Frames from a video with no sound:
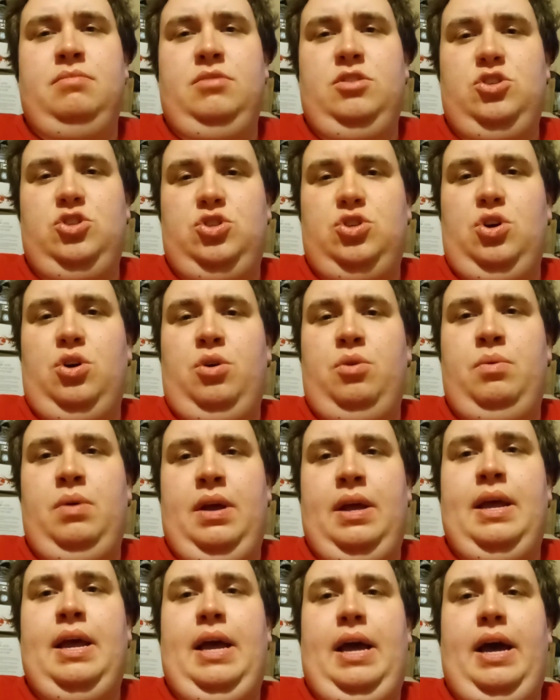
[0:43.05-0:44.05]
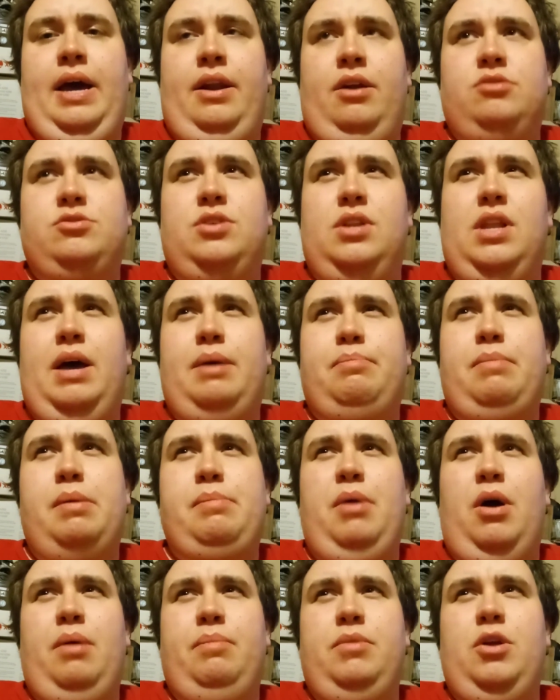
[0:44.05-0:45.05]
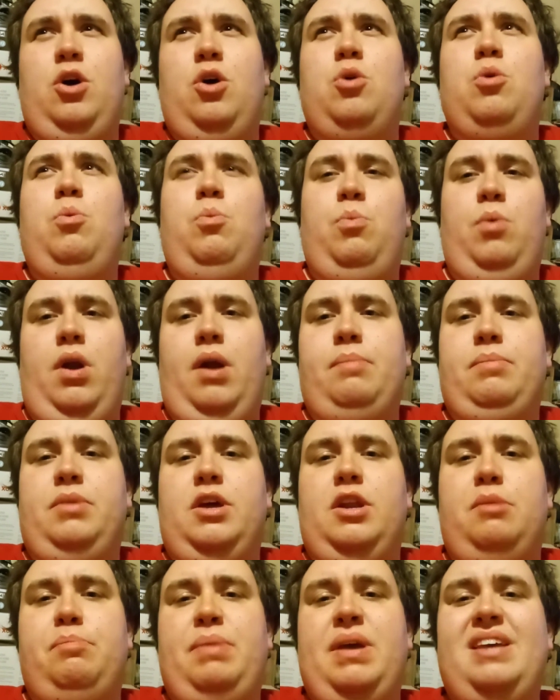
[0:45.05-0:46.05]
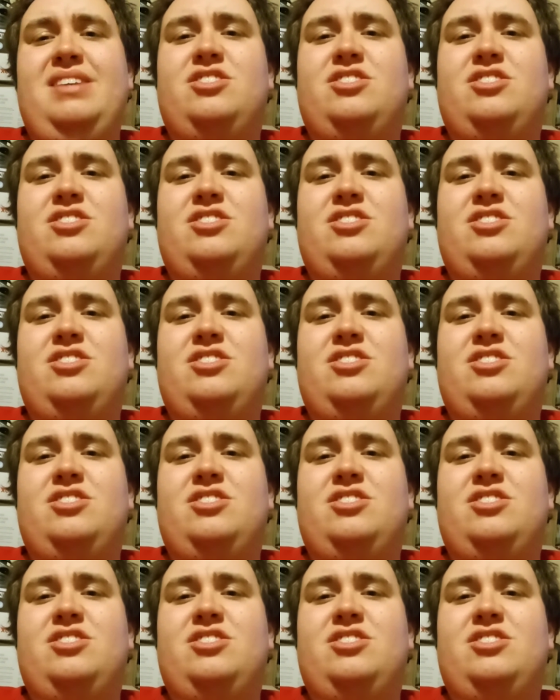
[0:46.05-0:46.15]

So and also let my mom know where I'm gonna be.